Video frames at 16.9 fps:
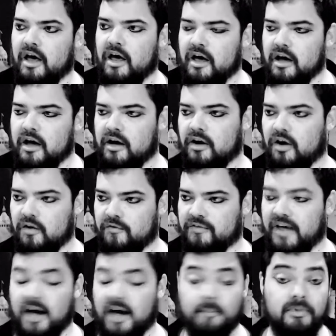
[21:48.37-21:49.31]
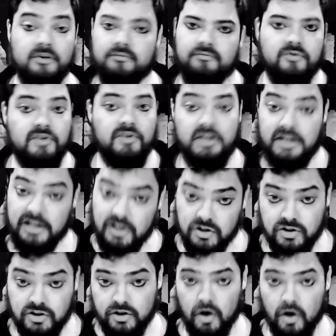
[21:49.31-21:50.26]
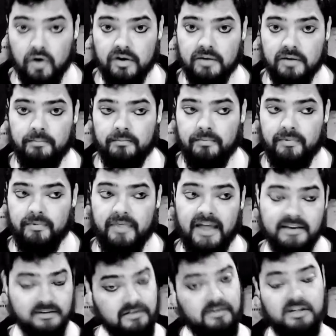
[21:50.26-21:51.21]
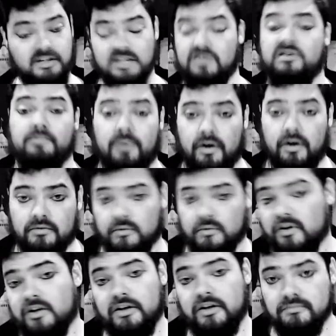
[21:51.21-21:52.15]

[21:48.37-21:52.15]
and all of that, but getting started, that's the easy part, really.